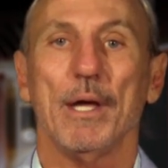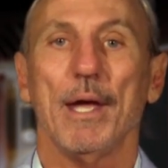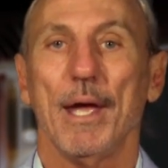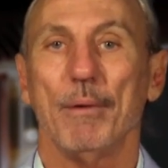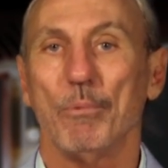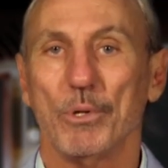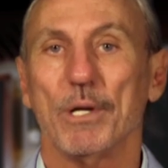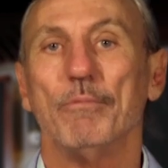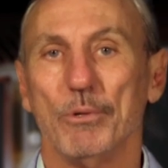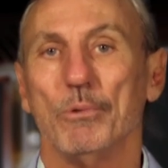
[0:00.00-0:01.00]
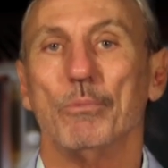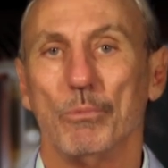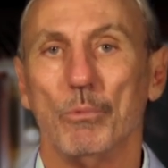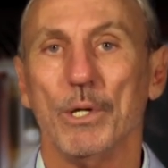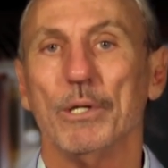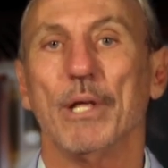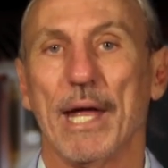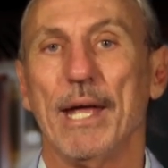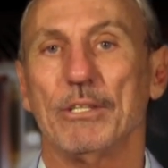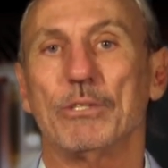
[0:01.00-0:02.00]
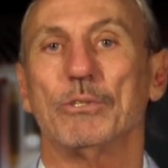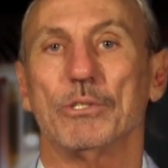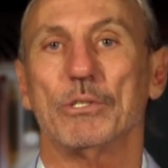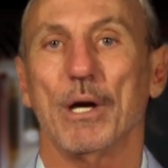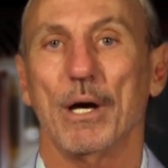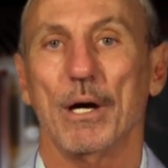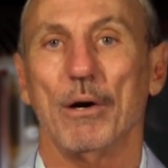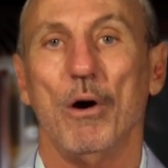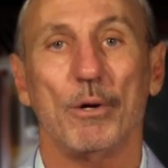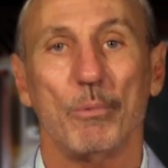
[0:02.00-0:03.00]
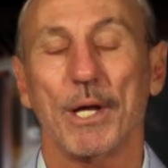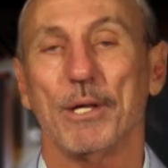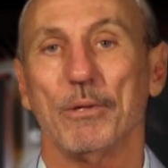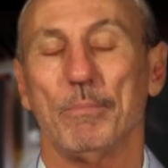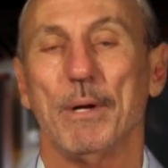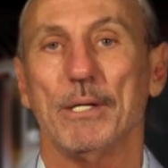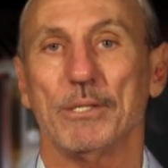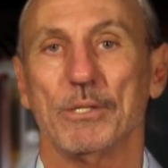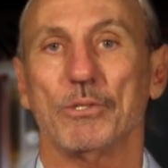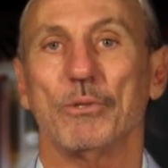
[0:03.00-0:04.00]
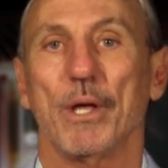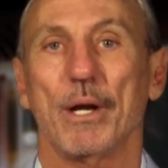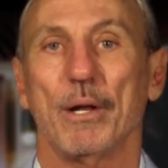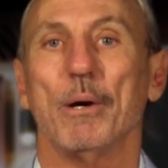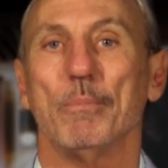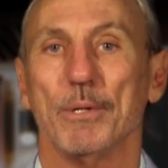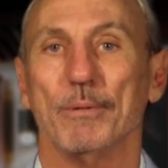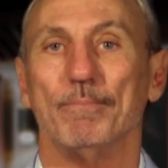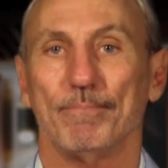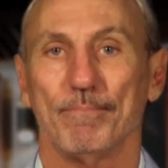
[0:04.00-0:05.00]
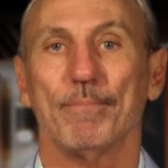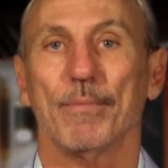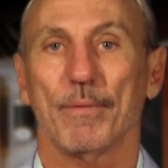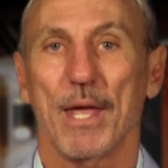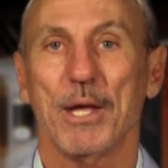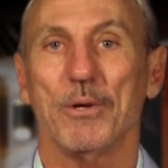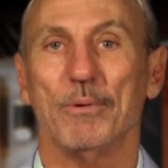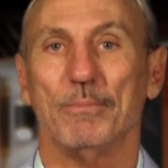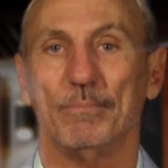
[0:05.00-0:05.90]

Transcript: and we'll give you real answers uh, on a regular basis, so that'll help you. Thank you.